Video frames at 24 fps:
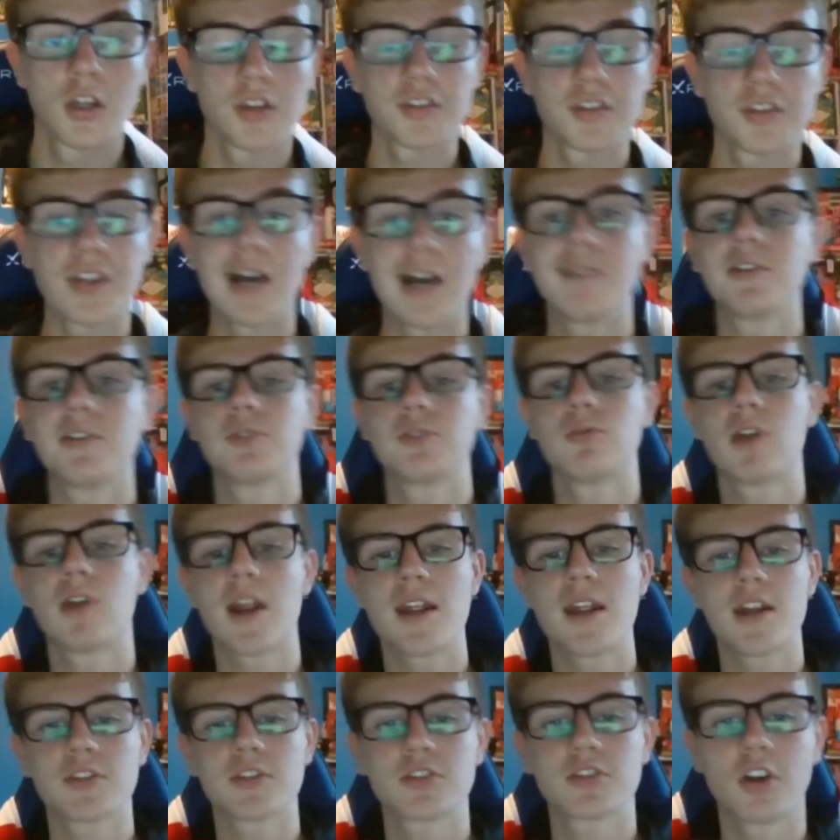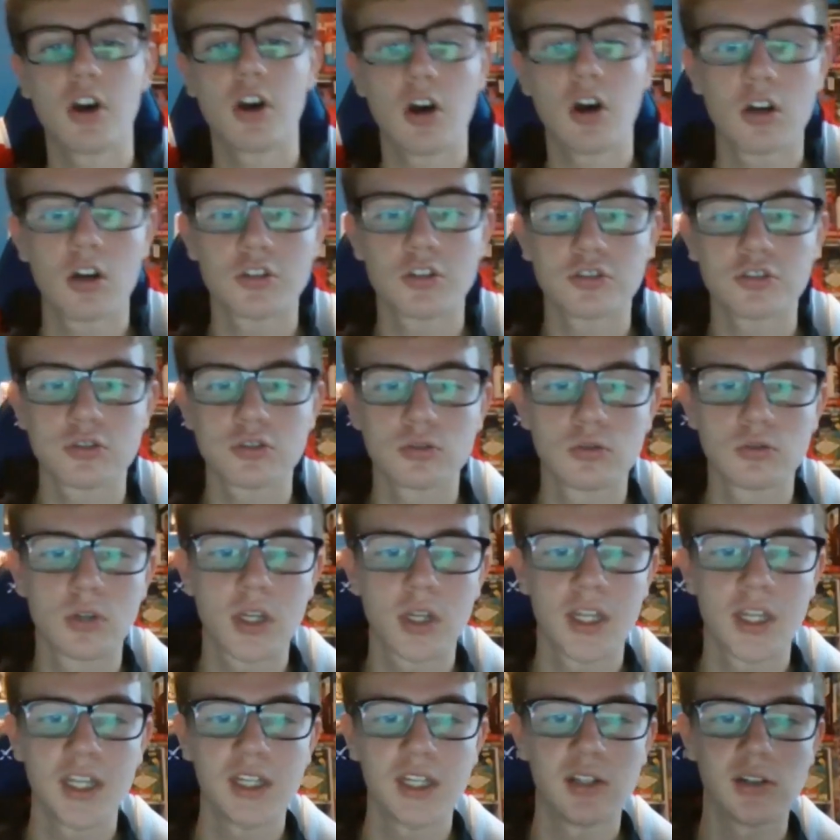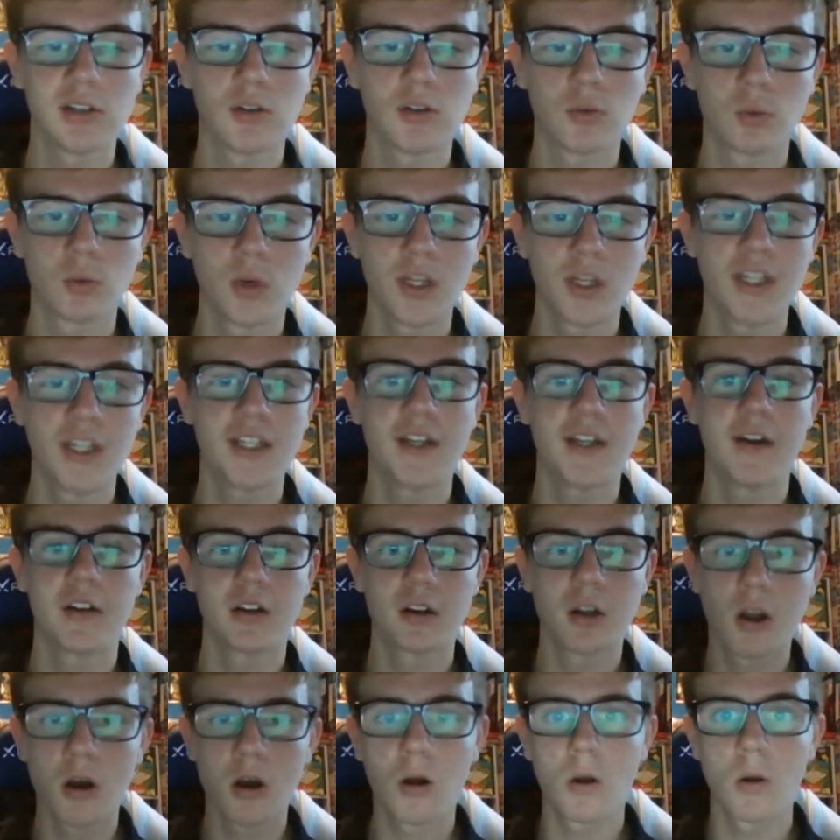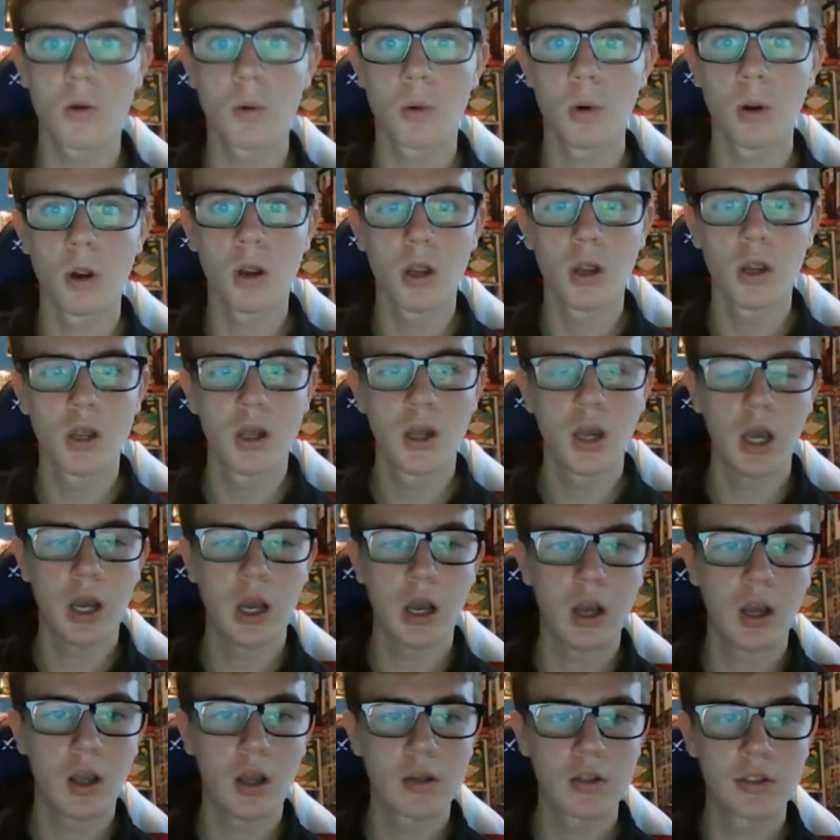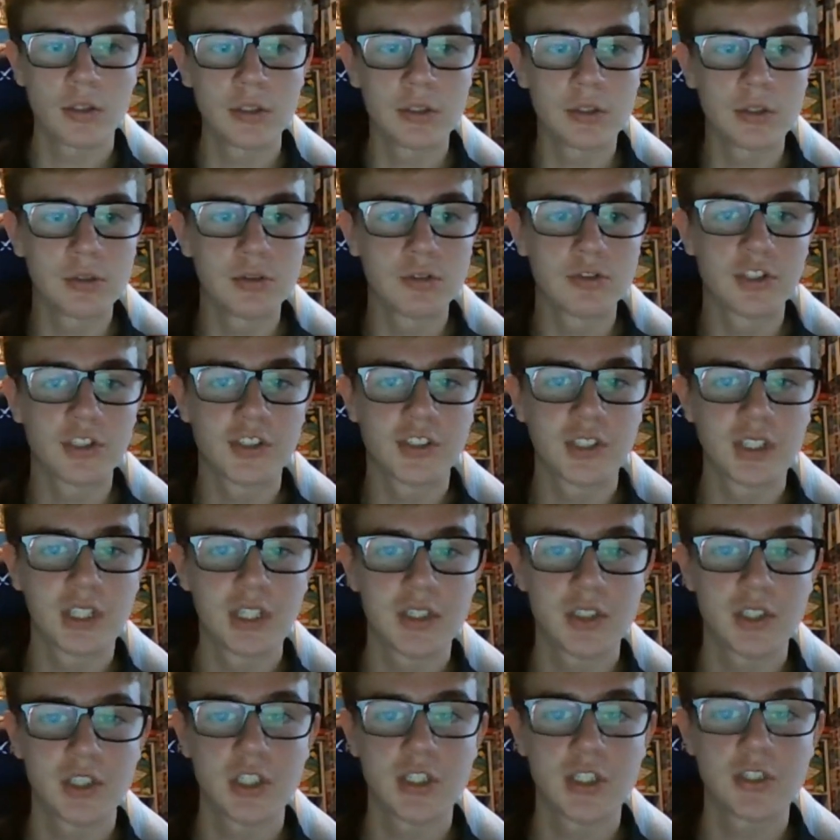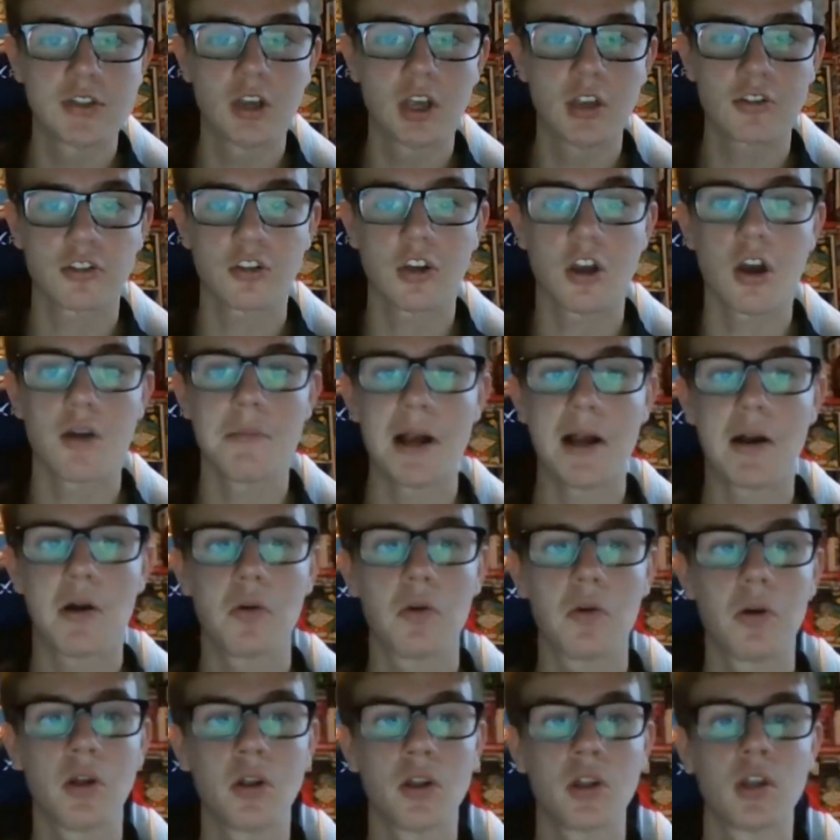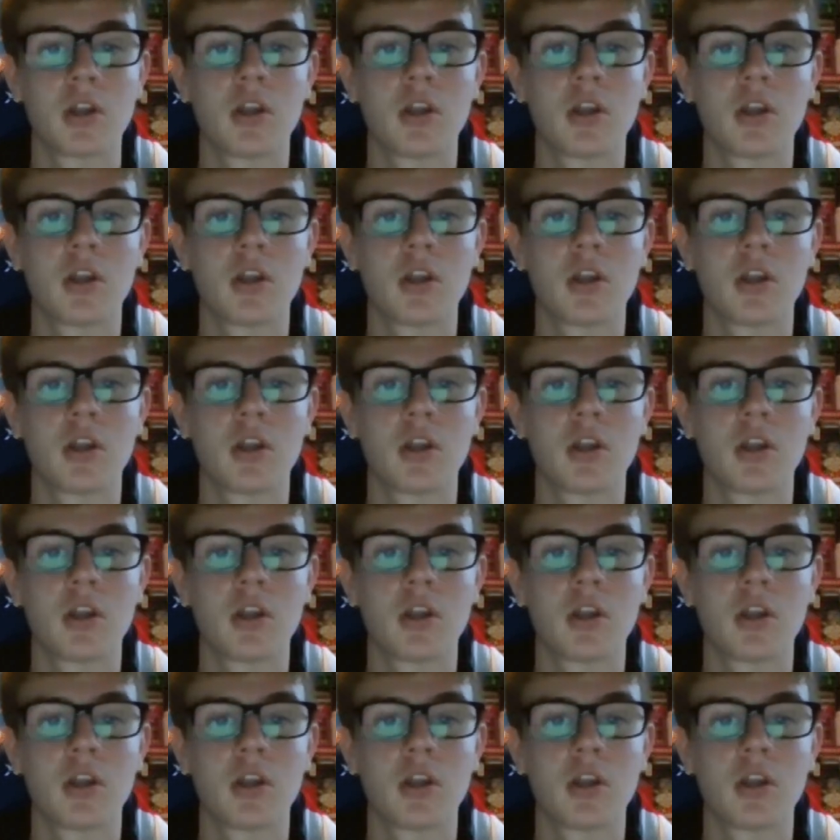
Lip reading: David Raya to Arsenal, here we go. The news has literally just come out.